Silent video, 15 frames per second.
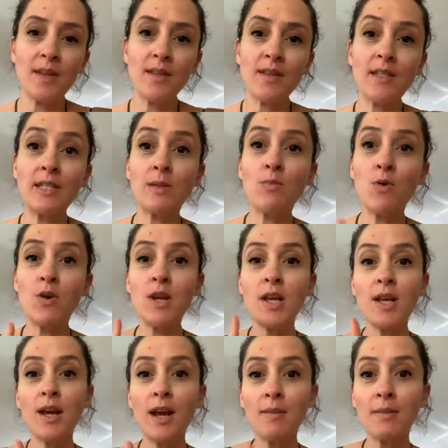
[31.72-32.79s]
This
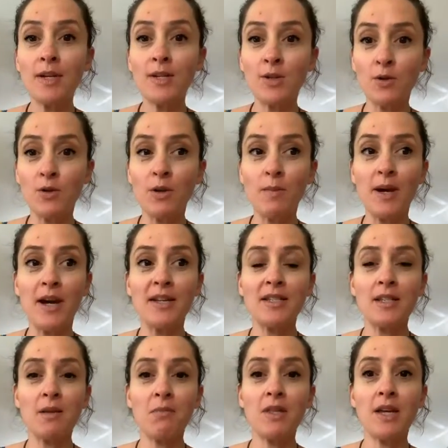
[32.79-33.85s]
morning I'm going to talk about
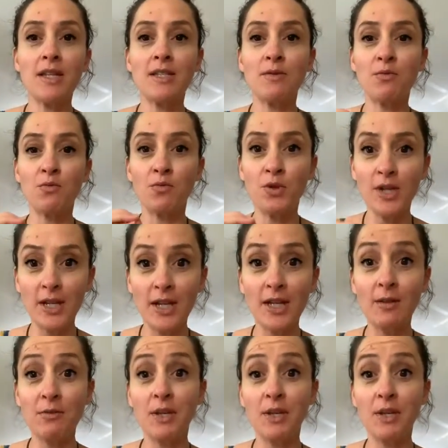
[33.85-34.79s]
something that's really,